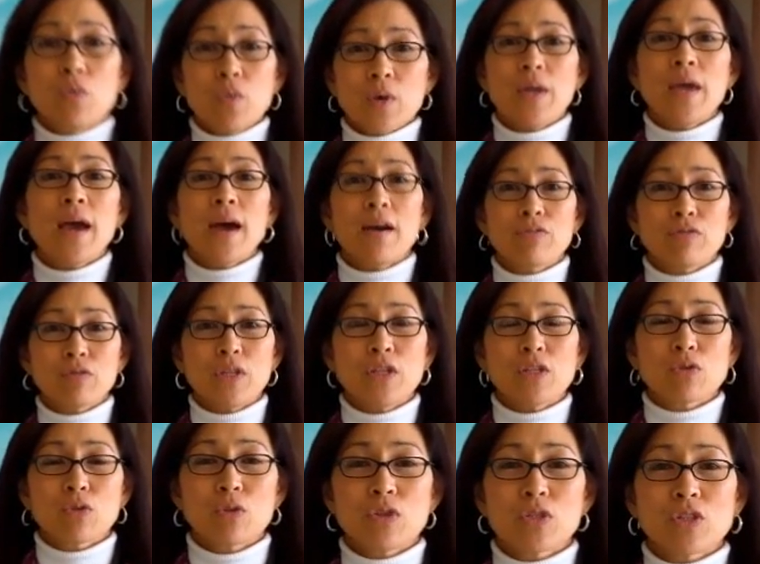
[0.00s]
we have
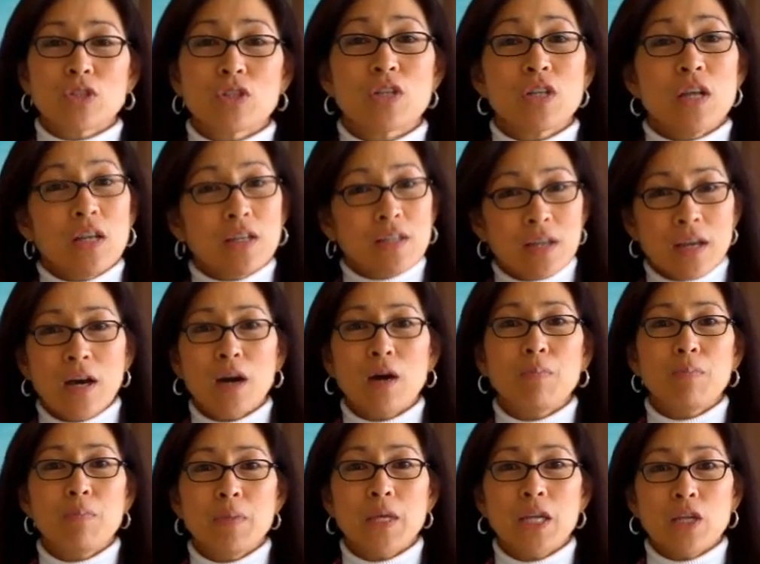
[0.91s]
resources to
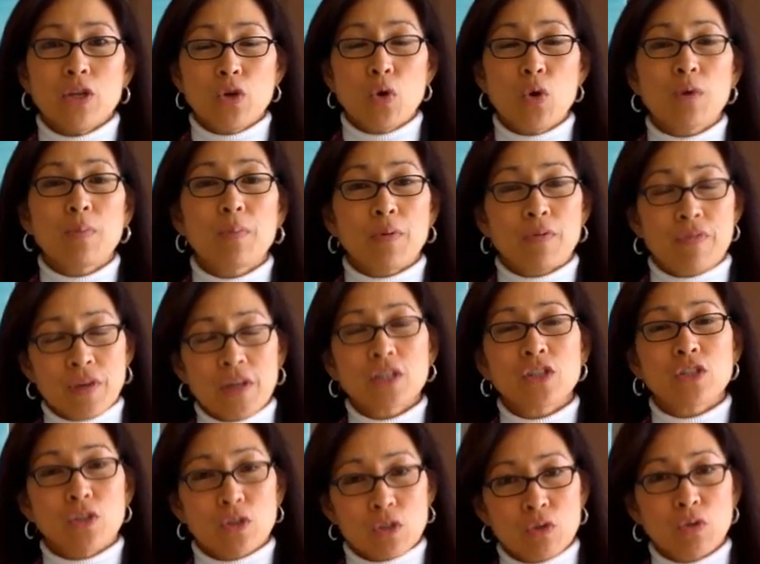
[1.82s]
help meet your
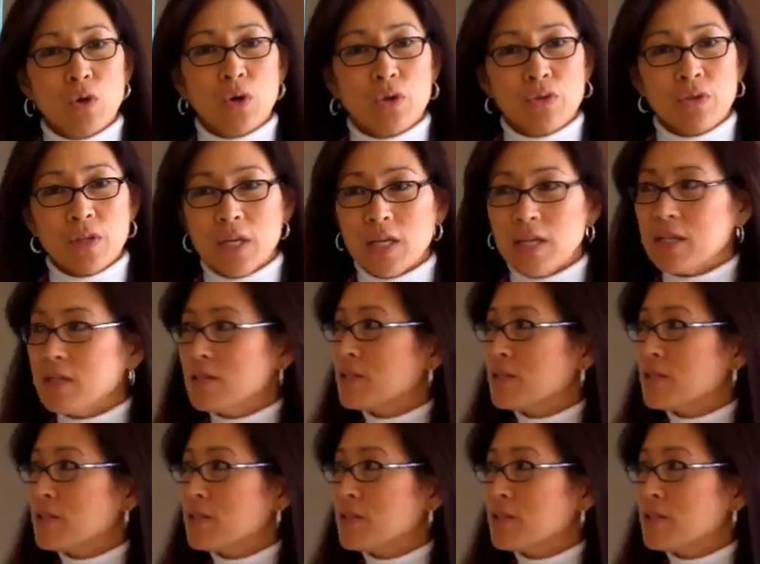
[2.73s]
professional growth